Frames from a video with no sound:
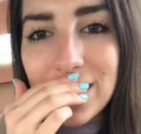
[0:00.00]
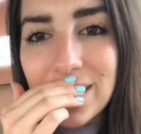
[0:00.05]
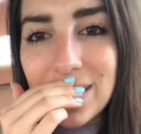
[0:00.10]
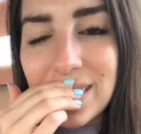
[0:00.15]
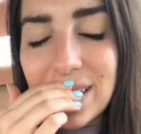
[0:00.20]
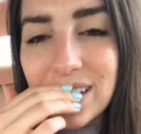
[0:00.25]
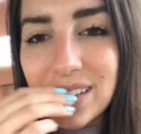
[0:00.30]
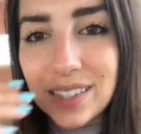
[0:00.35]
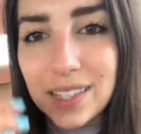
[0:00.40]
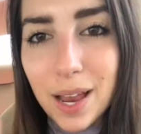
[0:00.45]

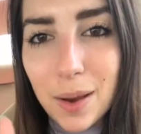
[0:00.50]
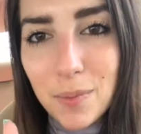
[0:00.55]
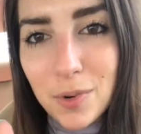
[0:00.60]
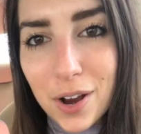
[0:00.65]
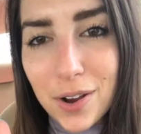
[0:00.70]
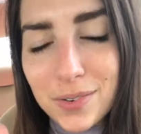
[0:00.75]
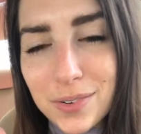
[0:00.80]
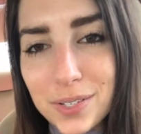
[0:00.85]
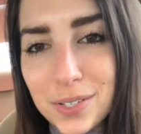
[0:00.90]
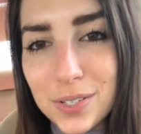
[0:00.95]
this time
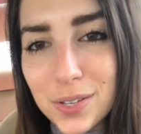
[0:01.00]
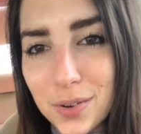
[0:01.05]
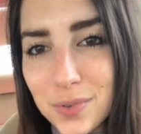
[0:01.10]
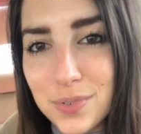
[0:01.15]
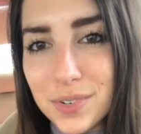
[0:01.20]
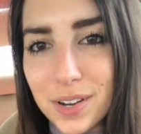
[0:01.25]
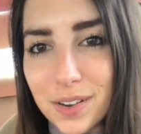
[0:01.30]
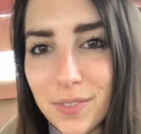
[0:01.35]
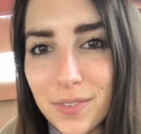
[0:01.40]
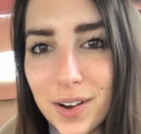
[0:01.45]
around is
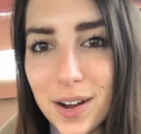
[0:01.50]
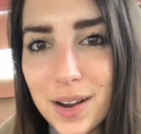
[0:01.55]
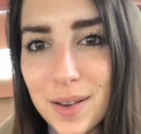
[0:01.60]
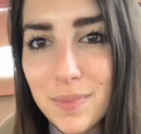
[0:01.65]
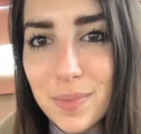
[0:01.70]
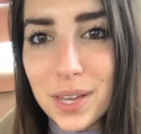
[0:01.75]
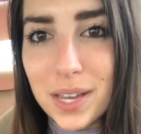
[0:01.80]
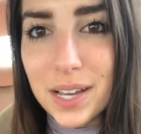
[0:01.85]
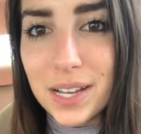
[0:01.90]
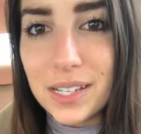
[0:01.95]
so
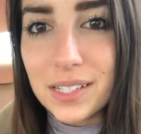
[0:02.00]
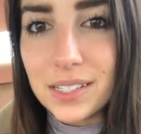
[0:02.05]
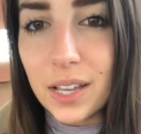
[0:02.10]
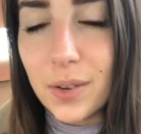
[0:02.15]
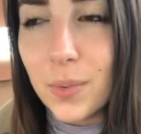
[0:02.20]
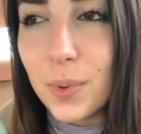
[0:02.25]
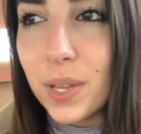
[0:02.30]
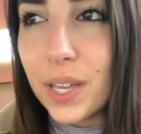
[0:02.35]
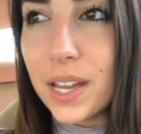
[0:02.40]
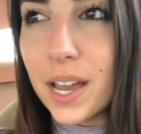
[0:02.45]
different because I
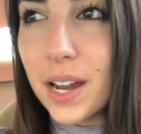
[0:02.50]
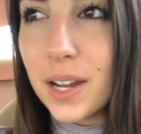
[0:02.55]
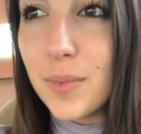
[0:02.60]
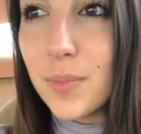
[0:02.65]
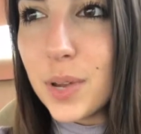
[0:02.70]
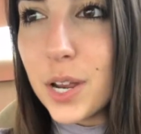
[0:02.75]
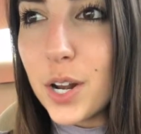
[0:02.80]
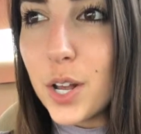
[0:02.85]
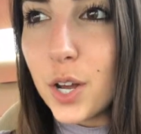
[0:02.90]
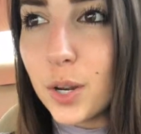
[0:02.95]
really had to
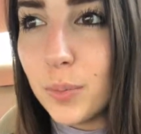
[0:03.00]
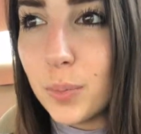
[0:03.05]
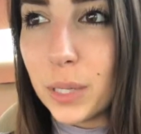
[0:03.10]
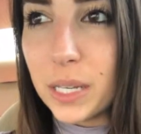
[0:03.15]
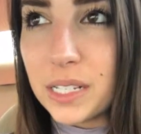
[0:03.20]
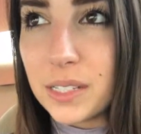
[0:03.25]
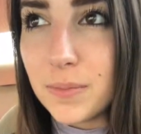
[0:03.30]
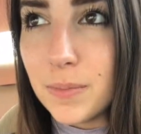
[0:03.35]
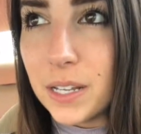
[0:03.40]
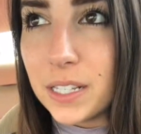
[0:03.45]
be at a good
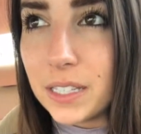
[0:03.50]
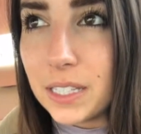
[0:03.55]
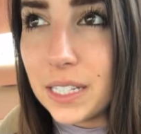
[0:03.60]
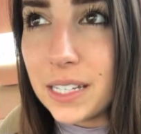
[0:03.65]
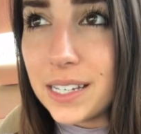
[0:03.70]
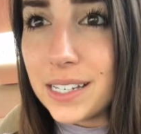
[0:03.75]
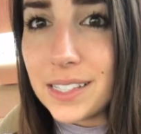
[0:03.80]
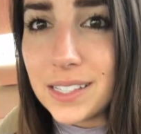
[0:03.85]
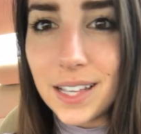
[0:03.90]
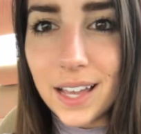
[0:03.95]
place
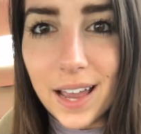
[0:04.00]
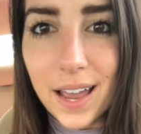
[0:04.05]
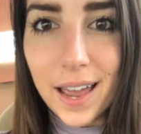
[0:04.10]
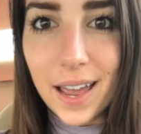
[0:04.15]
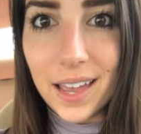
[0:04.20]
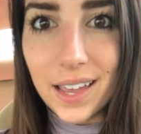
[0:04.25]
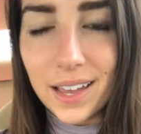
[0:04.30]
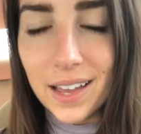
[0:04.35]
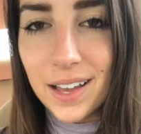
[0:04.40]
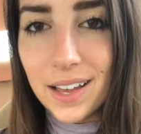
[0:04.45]
mentally and say,
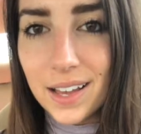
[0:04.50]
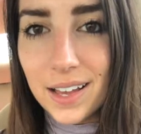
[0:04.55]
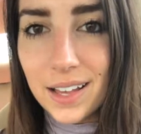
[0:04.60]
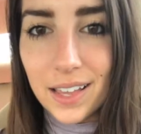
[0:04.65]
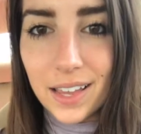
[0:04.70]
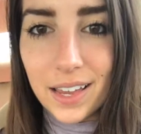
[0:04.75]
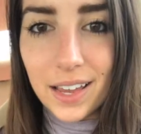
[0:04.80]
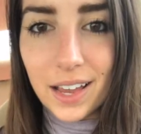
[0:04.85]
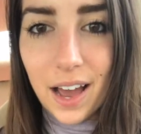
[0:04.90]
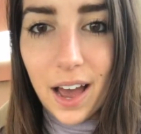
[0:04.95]
hey,
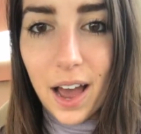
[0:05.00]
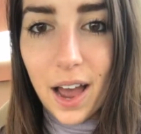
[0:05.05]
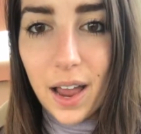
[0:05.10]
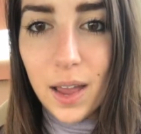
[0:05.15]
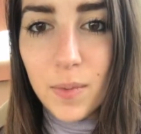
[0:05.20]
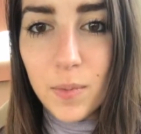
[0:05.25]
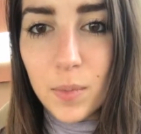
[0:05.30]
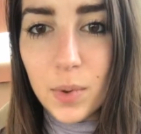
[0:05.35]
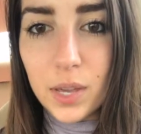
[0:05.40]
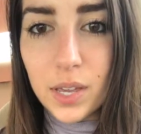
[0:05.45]
like
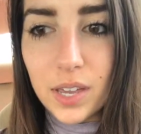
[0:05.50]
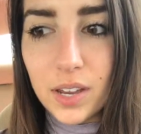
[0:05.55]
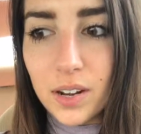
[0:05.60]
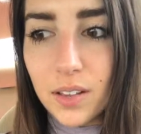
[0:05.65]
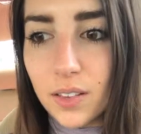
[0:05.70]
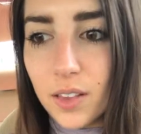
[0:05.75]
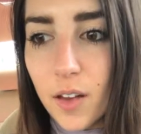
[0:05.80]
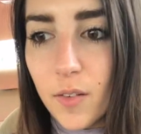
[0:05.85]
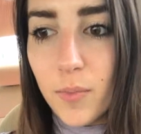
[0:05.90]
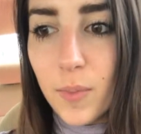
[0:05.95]
I'm
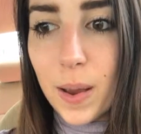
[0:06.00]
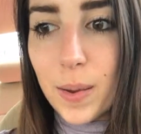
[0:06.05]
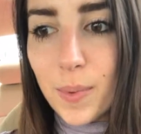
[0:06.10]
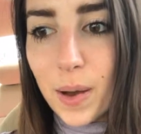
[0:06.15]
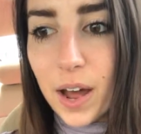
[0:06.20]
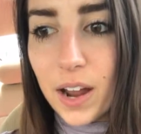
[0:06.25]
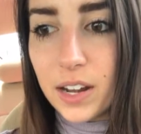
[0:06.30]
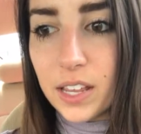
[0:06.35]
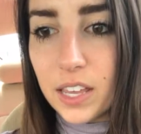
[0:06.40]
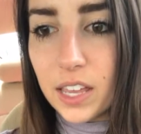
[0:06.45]
gonna love my
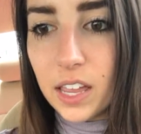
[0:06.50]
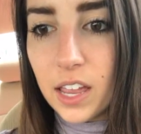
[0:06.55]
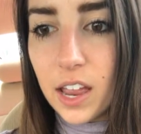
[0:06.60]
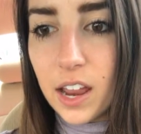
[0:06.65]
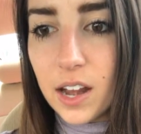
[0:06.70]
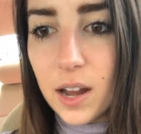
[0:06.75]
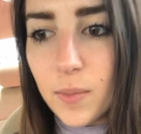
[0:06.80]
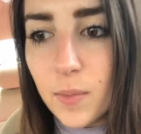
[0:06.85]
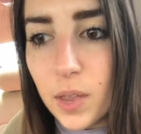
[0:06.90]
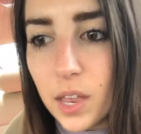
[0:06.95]
body
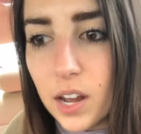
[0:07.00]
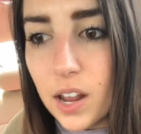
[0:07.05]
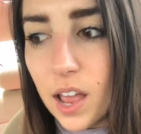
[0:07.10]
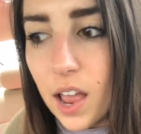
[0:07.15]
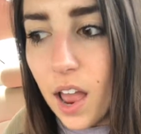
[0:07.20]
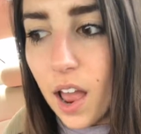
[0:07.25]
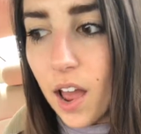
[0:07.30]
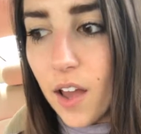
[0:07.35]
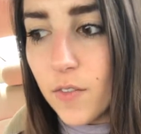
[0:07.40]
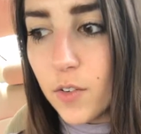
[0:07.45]
and I'm gonna
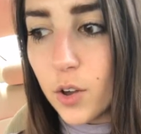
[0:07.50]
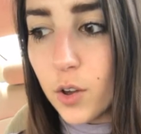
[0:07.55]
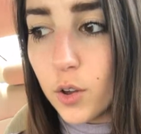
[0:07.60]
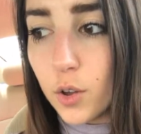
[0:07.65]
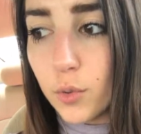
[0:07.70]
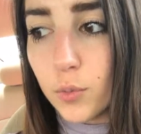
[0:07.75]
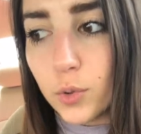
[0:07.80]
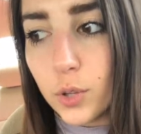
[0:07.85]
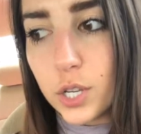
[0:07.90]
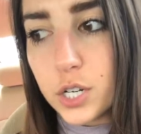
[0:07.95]
have a
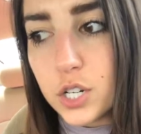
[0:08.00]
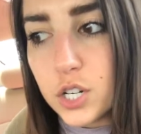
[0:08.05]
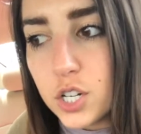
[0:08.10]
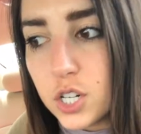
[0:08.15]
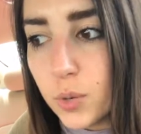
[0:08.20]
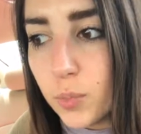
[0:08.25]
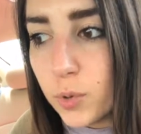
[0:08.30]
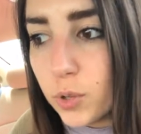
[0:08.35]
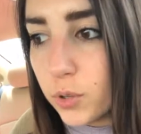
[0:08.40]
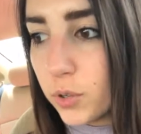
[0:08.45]
good
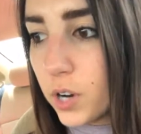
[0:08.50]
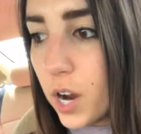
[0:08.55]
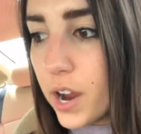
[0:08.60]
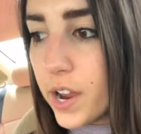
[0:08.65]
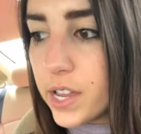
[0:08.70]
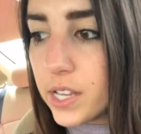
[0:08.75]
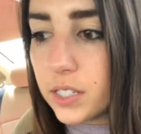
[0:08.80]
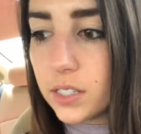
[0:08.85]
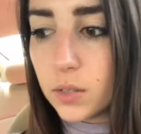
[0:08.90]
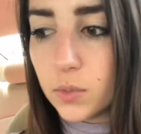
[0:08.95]
relationship with
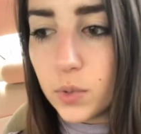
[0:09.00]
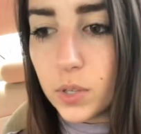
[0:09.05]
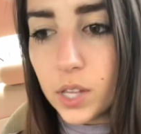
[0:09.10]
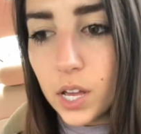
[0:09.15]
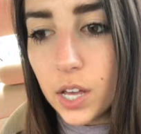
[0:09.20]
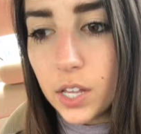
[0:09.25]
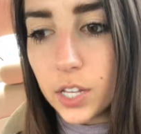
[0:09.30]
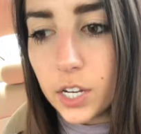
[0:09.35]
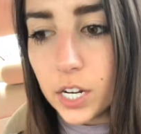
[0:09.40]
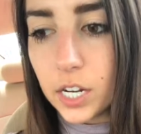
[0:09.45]
Christ and with
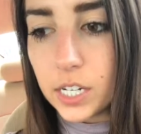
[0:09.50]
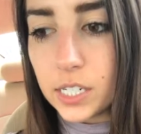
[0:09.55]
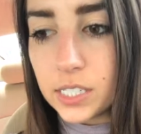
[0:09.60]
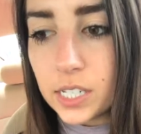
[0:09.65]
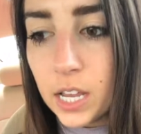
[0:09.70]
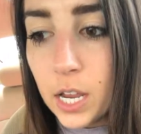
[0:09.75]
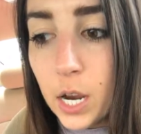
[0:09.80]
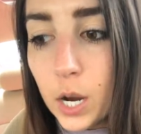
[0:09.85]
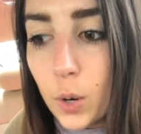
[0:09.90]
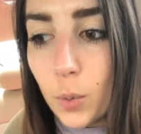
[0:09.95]

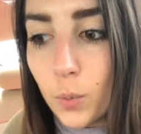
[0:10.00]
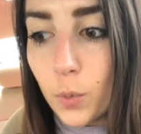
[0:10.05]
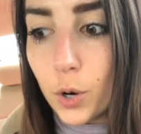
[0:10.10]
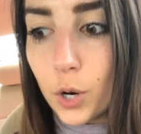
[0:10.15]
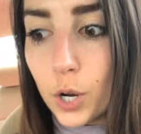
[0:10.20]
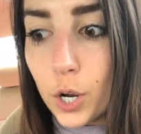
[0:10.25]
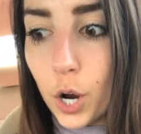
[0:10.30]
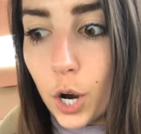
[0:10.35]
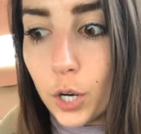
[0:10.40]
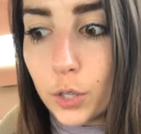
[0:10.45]
others
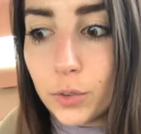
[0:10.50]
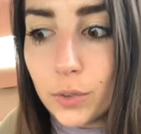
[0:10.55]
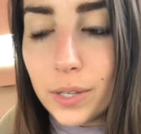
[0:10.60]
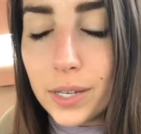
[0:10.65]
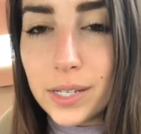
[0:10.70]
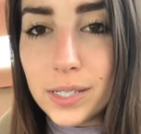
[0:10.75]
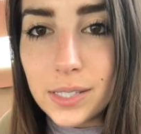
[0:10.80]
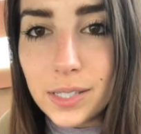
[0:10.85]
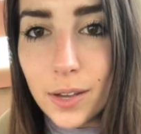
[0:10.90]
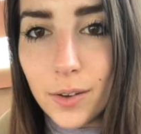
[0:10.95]

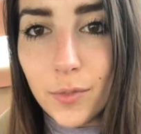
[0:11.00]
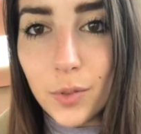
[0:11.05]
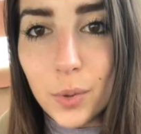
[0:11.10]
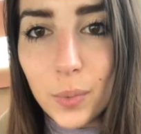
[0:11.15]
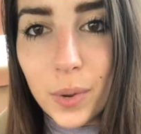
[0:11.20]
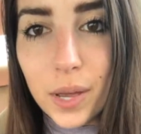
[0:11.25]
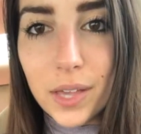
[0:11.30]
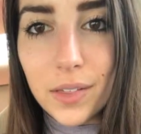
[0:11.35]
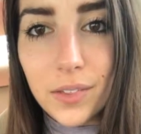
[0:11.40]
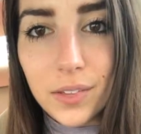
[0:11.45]
regardless of
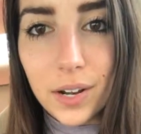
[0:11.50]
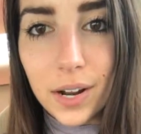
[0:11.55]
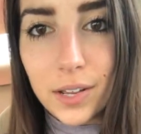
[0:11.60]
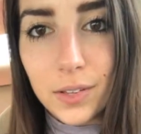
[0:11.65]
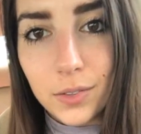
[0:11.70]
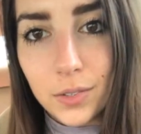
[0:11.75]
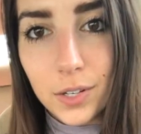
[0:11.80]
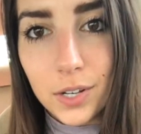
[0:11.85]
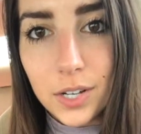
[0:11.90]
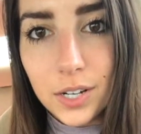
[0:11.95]
the way that
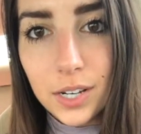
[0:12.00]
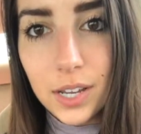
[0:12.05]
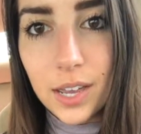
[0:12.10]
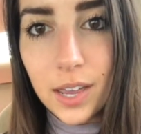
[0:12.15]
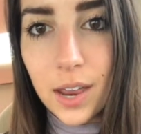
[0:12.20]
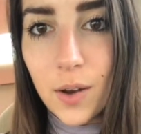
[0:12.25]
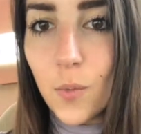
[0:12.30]
I look.